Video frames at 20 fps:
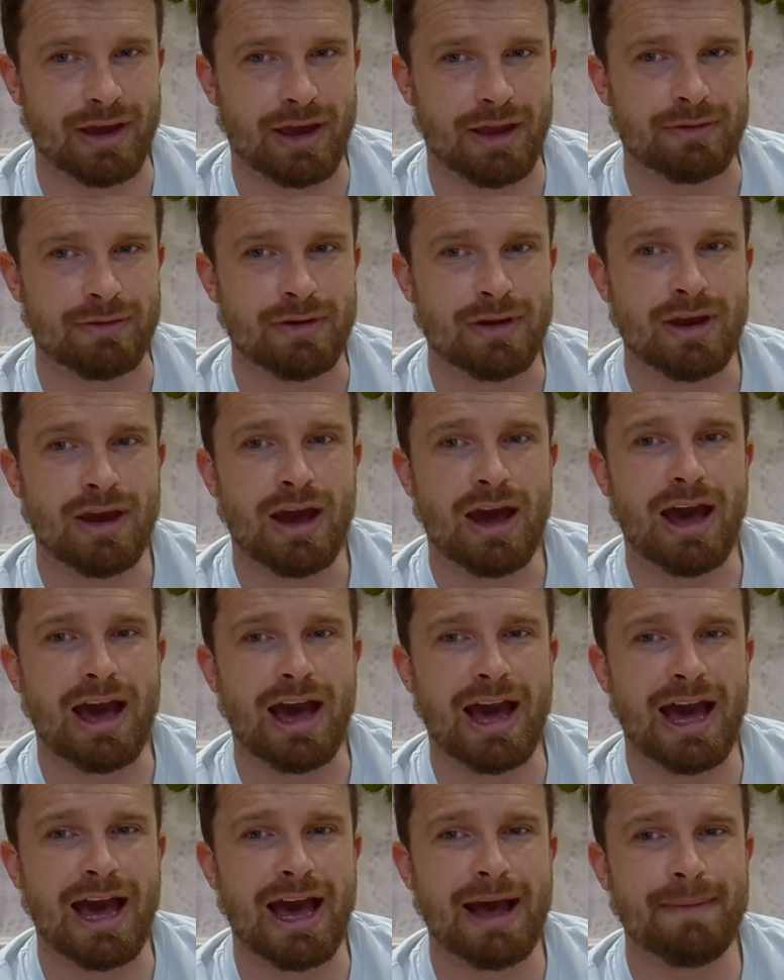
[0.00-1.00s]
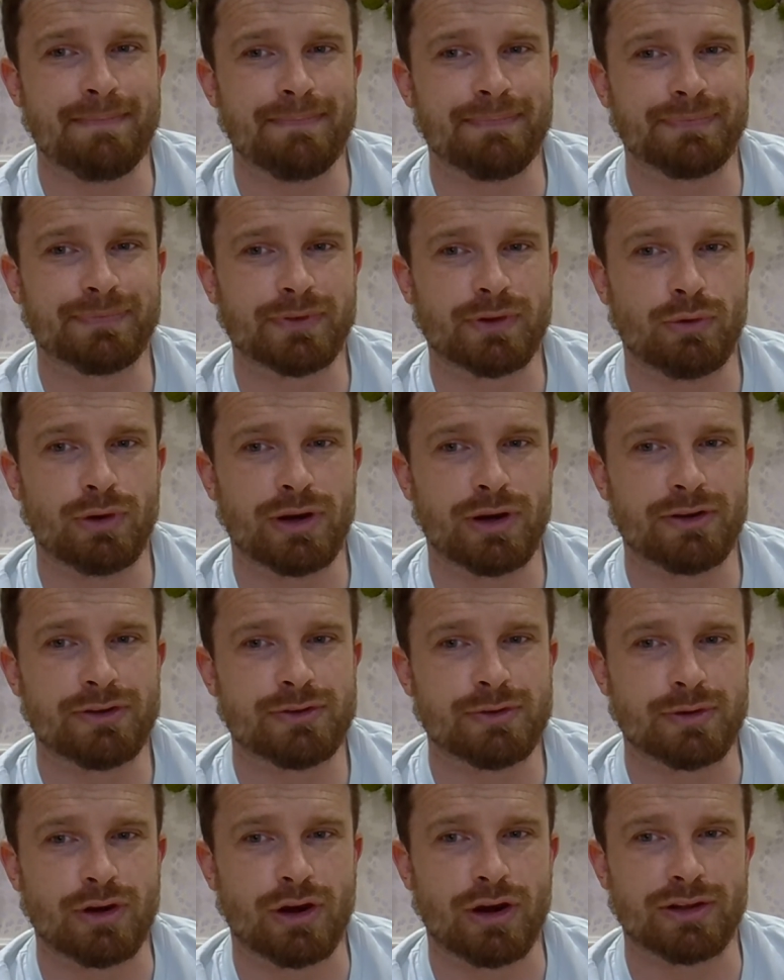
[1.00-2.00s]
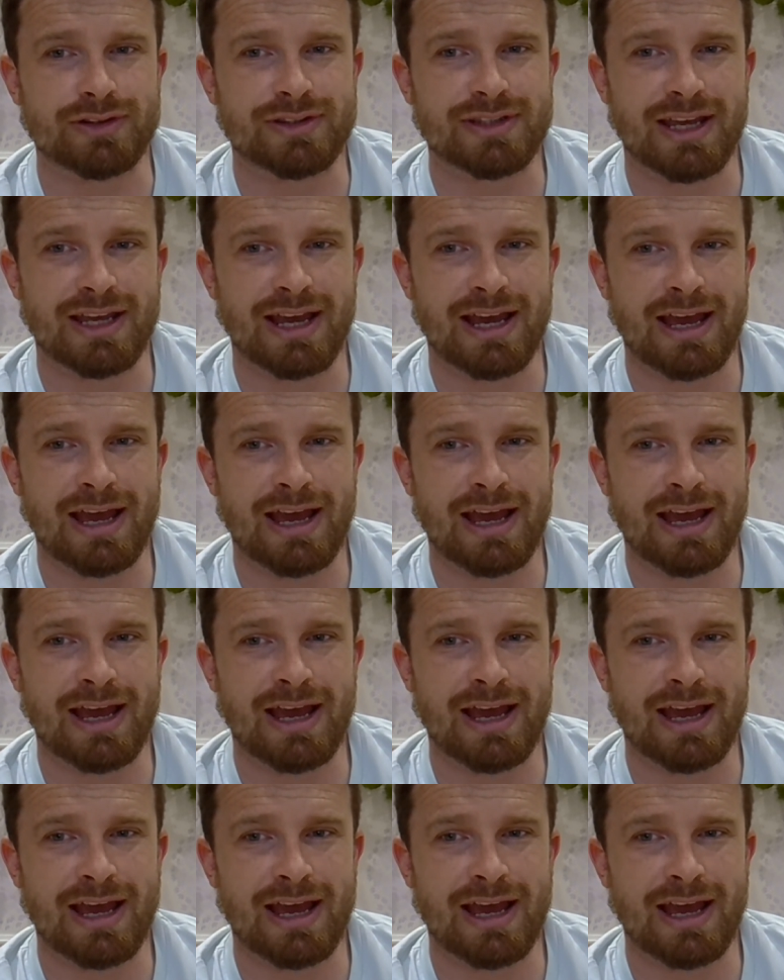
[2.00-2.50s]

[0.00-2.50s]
go. What else we got?